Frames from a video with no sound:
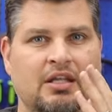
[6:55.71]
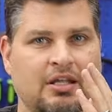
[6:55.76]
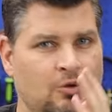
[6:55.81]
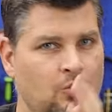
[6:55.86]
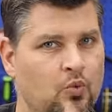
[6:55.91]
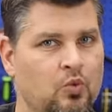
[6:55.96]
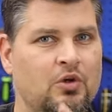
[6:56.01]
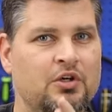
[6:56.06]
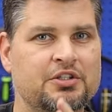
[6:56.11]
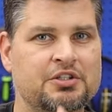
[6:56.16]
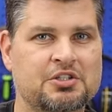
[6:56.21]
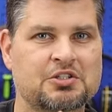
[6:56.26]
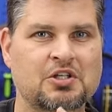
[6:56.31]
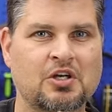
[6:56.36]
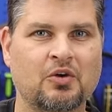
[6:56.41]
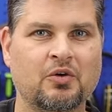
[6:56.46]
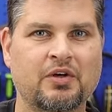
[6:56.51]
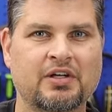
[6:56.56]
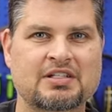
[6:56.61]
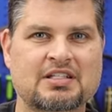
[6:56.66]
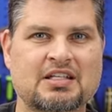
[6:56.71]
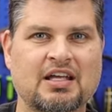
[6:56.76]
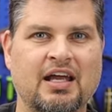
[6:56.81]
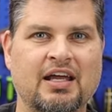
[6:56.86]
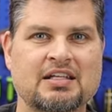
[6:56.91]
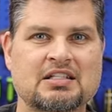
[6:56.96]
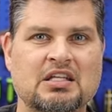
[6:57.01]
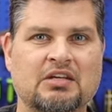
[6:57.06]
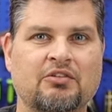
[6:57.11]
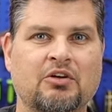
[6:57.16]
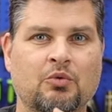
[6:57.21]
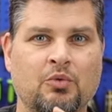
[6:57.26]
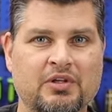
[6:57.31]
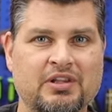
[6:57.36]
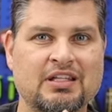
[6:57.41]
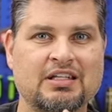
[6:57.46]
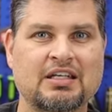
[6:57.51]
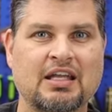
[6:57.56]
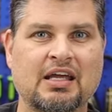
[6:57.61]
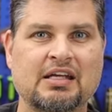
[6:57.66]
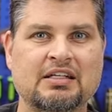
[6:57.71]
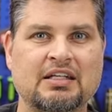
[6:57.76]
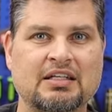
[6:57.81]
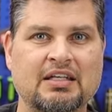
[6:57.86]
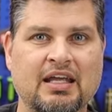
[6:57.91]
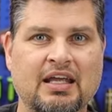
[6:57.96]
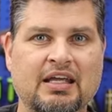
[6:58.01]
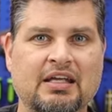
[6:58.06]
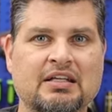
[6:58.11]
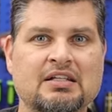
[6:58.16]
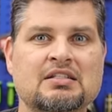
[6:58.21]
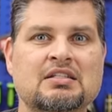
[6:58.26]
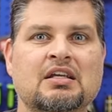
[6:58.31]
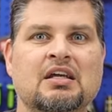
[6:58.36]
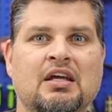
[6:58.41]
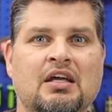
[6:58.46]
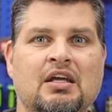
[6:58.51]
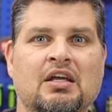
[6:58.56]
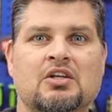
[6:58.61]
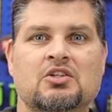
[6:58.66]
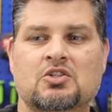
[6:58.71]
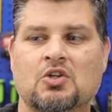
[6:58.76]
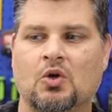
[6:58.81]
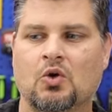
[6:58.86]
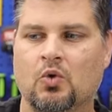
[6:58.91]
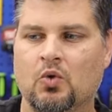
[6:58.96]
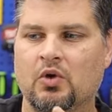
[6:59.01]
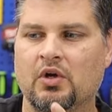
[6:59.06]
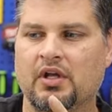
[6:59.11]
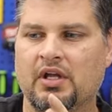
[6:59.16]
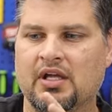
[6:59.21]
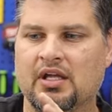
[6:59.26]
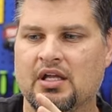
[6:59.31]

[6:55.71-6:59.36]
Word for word: it would show us signs of it within ninety days. So